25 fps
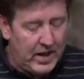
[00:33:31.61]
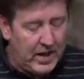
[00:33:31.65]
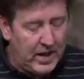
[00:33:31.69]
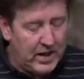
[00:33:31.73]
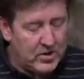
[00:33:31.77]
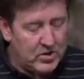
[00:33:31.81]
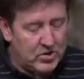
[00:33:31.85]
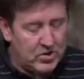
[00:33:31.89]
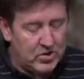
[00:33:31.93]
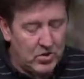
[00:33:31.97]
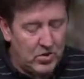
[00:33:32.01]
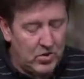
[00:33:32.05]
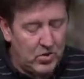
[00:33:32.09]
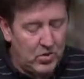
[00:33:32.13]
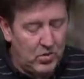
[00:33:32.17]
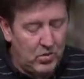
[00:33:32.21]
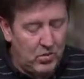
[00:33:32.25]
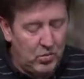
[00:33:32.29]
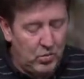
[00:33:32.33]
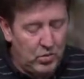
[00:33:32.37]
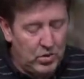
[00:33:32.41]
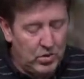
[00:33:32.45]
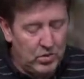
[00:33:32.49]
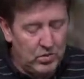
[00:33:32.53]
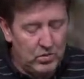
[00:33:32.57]
And so
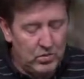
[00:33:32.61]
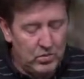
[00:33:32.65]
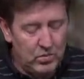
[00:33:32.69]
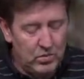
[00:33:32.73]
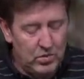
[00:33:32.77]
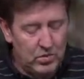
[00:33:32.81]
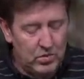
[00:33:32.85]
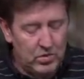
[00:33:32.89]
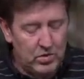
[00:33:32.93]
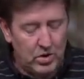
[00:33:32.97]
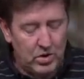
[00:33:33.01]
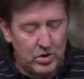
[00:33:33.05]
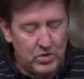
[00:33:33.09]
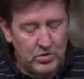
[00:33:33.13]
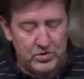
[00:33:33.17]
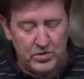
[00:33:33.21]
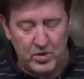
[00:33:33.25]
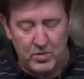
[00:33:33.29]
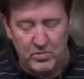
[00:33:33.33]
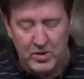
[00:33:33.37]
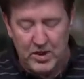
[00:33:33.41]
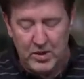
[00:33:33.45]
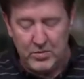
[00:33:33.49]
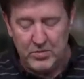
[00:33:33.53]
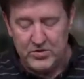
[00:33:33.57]
we'll, we'll close
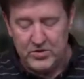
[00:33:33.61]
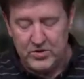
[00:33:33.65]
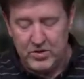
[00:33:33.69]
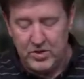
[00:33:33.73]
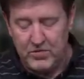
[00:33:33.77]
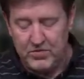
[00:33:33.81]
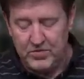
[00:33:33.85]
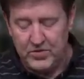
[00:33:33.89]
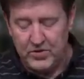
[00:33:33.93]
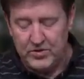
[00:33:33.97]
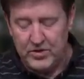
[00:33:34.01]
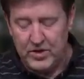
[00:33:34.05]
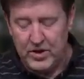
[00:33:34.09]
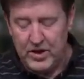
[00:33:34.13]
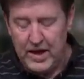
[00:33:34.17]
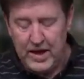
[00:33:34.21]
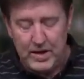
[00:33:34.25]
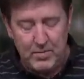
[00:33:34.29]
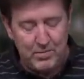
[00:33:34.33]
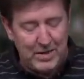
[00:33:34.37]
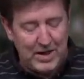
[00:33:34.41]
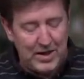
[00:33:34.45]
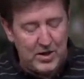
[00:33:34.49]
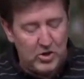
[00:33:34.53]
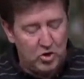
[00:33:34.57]
our Bible study for
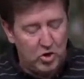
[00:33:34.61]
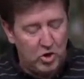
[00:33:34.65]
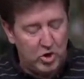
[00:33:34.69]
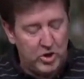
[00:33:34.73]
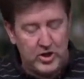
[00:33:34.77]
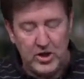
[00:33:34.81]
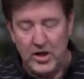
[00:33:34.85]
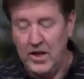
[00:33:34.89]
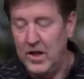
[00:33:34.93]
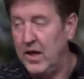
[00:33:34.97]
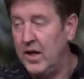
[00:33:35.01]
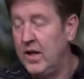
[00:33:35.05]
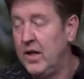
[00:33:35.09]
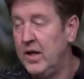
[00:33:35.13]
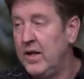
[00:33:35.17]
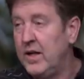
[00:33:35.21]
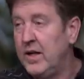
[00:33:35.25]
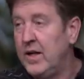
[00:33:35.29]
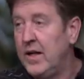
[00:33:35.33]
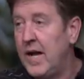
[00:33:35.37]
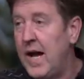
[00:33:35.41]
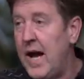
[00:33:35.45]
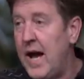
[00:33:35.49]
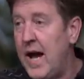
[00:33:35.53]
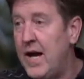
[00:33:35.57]
tonight by looking
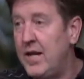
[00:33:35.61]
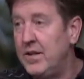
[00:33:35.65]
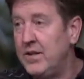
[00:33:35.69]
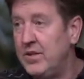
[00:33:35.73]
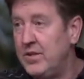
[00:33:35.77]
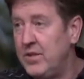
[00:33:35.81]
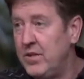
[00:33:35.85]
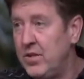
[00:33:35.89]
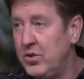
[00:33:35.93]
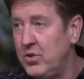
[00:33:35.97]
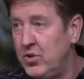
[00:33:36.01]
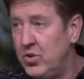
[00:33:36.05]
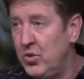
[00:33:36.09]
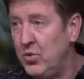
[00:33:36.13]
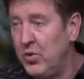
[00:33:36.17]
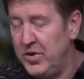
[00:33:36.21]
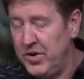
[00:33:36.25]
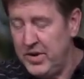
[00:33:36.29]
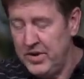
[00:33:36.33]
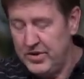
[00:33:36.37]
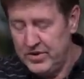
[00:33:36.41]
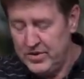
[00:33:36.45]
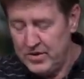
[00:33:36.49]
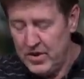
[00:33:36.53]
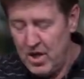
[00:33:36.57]
at two of
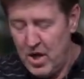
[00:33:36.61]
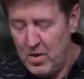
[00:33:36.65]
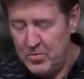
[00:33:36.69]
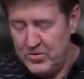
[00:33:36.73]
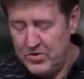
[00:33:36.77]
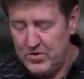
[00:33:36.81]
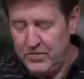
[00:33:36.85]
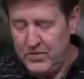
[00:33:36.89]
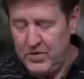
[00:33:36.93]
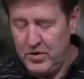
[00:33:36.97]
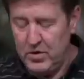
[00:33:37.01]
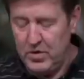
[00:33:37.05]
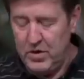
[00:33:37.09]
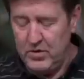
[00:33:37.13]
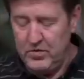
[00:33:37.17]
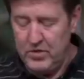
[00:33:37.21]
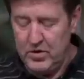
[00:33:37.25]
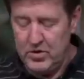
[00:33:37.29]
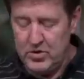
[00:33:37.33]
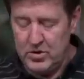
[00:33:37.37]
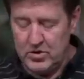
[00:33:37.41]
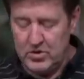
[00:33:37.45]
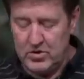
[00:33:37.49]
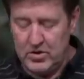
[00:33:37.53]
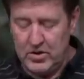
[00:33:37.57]
these psalms. If you, if
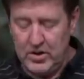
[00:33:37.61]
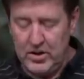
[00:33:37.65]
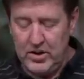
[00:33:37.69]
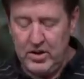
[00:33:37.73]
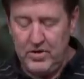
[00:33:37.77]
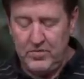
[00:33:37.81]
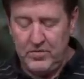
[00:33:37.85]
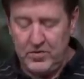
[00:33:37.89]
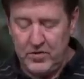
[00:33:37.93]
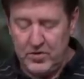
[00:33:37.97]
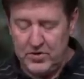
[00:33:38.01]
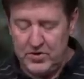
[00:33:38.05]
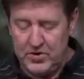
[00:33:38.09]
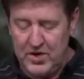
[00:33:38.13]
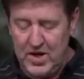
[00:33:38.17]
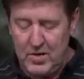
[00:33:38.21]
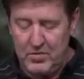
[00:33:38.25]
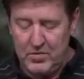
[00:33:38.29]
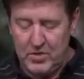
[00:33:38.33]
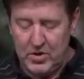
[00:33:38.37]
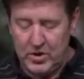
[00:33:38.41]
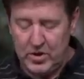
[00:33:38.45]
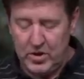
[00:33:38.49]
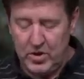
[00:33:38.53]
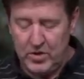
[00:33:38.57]
you just leave First
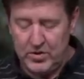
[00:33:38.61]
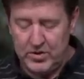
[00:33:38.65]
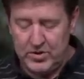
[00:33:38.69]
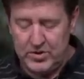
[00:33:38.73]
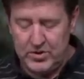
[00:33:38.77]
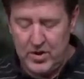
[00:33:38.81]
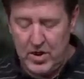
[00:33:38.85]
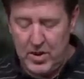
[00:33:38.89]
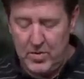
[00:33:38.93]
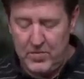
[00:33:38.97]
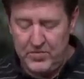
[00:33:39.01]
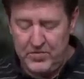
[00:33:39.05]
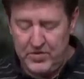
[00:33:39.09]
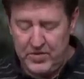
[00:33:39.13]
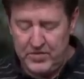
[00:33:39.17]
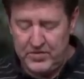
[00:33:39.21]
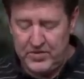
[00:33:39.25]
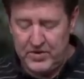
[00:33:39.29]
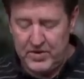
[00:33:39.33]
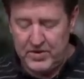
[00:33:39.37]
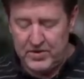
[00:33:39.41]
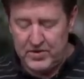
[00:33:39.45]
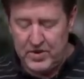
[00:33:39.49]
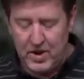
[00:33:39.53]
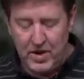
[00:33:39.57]
Samuel and go to Psalm
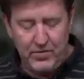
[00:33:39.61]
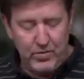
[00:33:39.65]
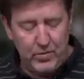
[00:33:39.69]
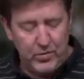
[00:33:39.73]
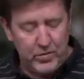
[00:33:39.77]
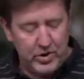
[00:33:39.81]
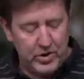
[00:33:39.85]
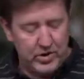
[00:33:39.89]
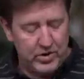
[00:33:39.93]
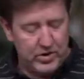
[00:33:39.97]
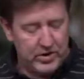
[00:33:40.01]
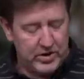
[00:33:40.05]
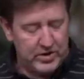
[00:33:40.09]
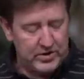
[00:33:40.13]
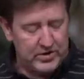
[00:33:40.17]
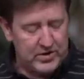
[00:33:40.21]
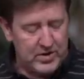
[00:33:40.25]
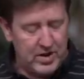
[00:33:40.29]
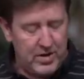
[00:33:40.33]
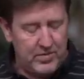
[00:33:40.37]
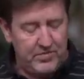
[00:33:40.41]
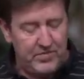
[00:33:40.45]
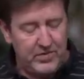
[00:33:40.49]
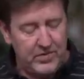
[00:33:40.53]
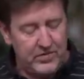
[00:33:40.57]
fifty-seven, we're going to look at
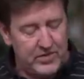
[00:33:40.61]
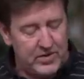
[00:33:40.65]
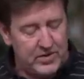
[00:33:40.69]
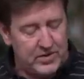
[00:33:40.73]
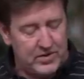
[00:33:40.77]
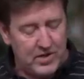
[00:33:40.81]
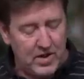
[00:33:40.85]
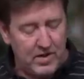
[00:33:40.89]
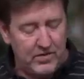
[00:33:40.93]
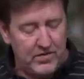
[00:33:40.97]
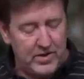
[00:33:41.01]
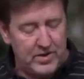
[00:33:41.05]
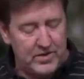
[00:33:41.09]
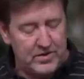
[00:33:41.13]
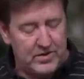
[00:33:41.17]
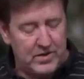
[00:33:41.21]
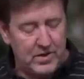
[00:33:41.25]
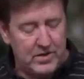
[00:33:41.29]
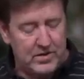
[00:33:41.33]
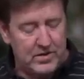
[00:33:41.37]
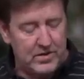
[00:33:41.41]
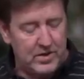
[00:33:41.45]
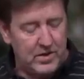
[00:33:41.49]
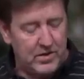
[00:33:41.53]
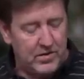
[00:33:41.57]
Psalm fifty-seven and
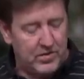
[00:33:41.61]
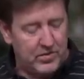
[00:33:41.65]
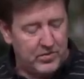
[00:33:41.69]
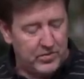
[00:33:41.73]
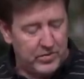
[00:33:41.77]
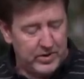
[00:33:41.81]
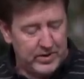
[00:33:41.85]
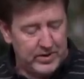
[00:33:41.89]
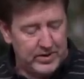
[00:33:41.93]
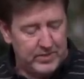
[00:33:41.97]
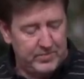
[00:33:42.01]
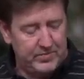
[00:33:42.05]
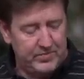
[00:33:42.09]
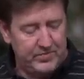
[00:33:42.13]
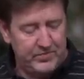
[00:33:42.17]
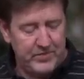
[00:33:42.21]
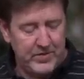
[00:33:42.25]
sixty-three.